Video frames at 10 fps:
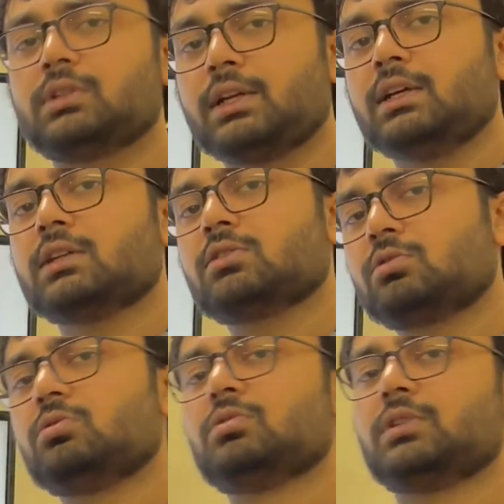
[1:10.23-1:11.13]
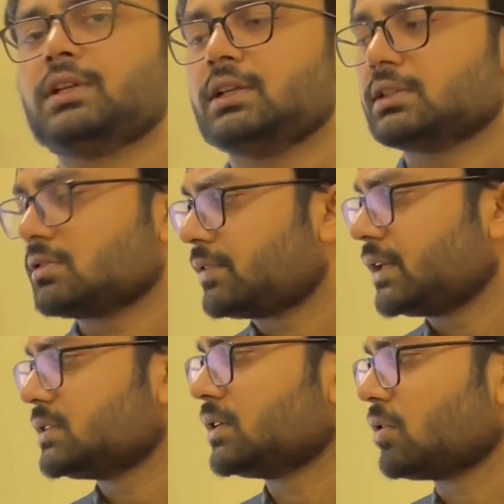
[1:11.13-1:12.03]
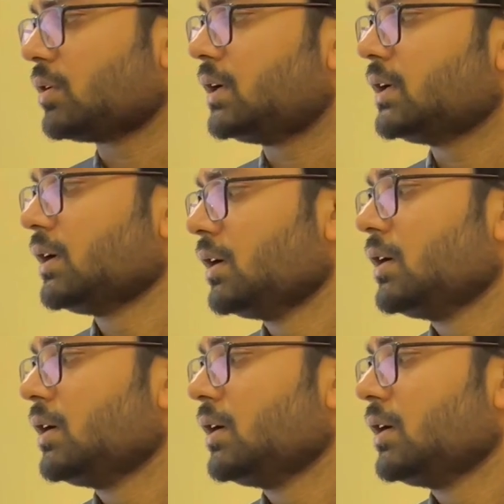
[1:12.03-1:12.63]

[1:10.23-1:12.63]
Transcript: 3 years, or 2 to 3 years of age, the toddler.